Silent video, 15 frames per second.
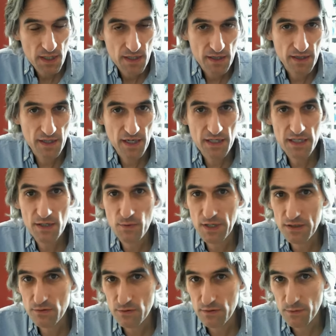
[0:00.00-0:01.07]
Then he
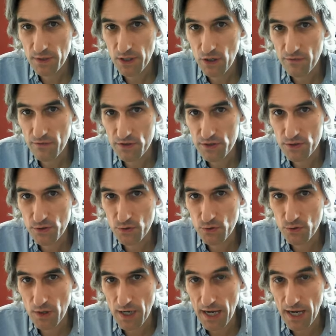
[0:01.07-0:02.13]
went all the way over
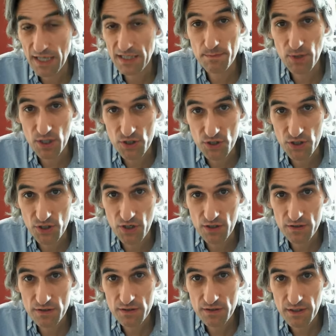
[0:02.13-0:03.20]
to
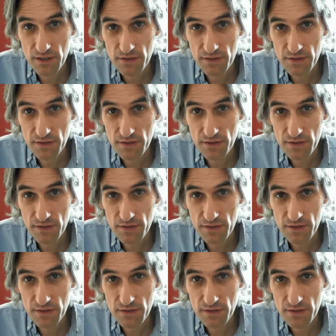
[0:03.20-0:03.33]
Azerbaijan